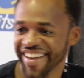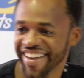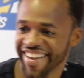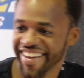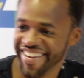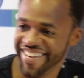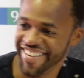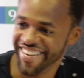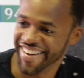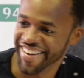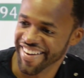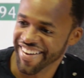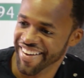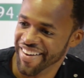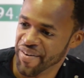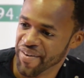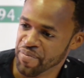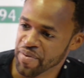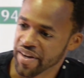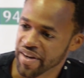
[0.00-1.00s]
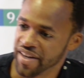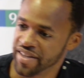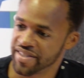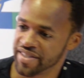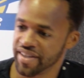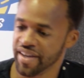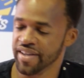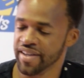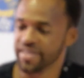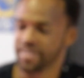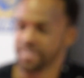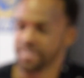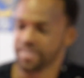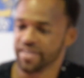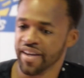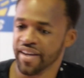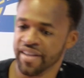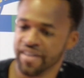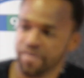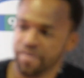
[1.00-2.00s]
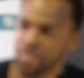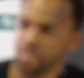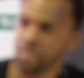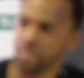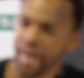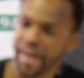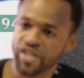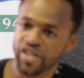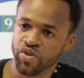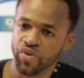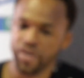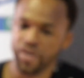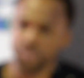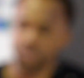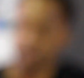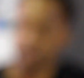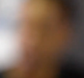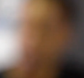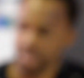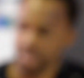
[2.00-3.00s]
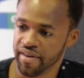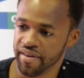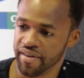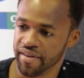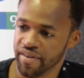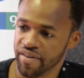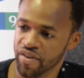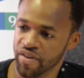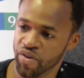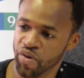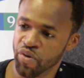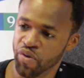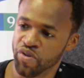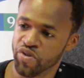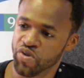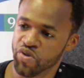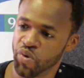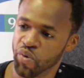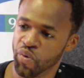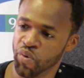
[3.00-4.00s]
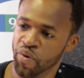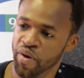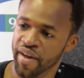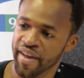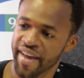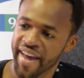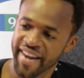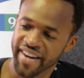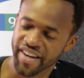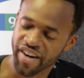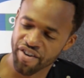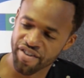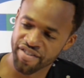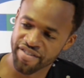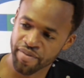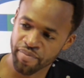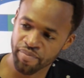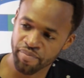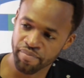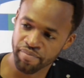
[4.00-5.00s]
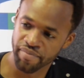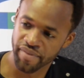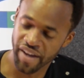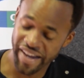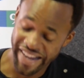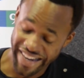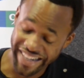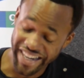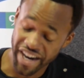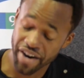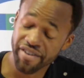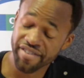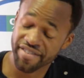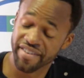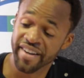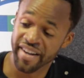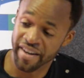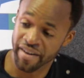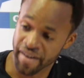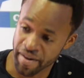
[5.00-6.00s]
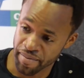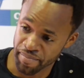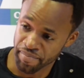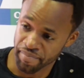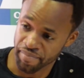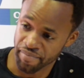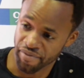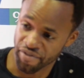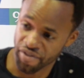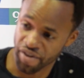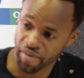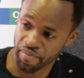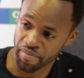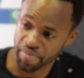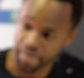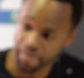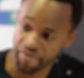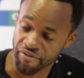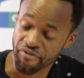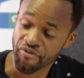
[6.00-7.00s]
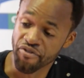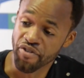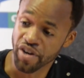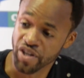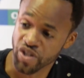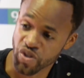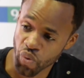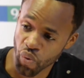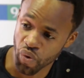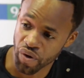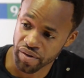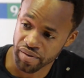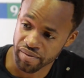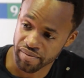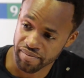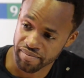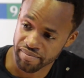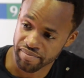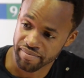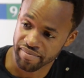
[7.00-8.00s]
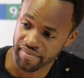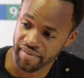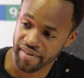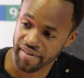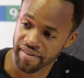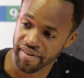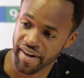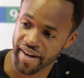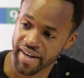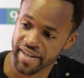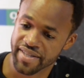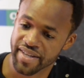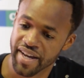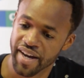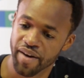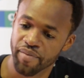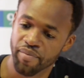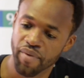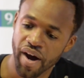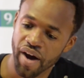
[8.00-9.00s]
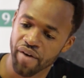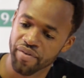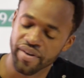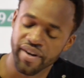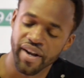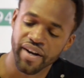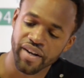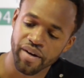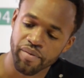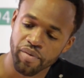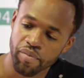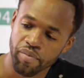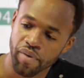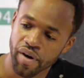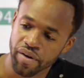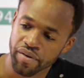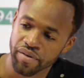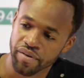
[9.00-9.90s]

Yeah, because it's you guys doing it together, So encouraging in him from the first one. Right? How did that come about?